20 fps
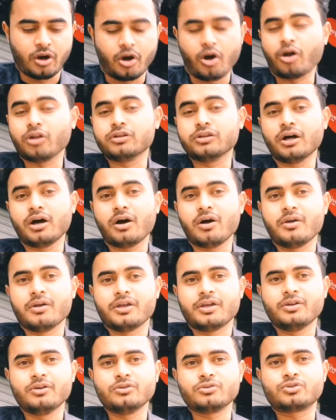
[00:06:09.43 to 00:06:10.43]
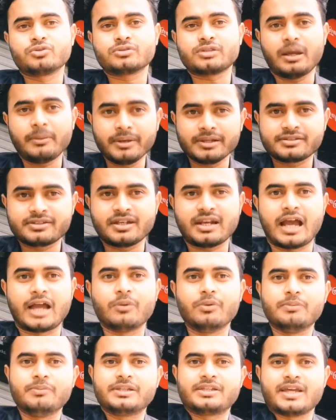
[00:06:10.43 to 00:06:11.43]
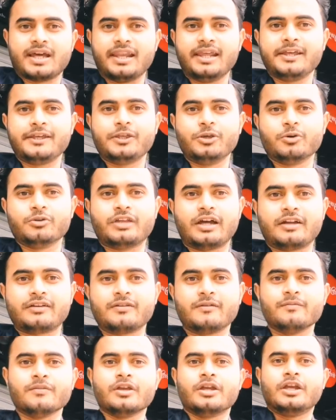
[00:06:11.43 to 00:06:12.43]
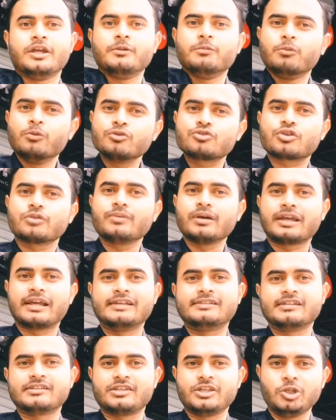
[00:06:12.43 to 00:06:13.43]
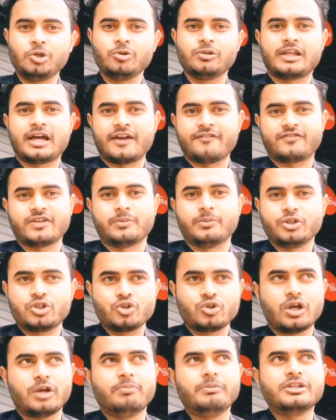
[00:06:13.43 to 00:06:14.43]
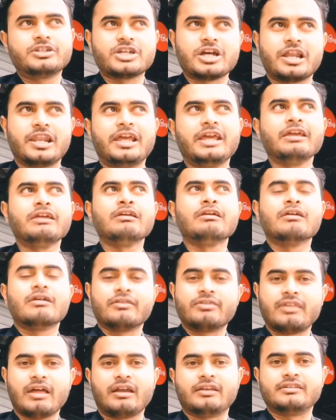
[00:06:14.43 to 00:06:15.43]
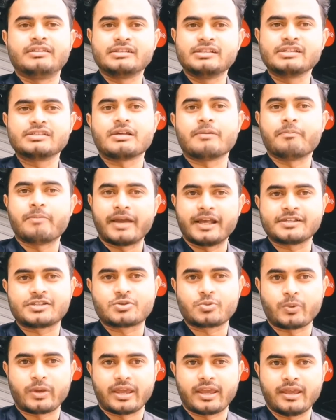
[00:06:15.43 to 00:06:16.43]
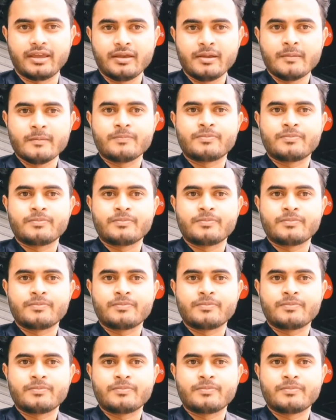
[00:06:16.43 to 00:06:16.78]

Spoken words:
Although, you know, to some extent I will be telling you that in most of the cases in your lifetime, you shouldn't be telling that this is the best way,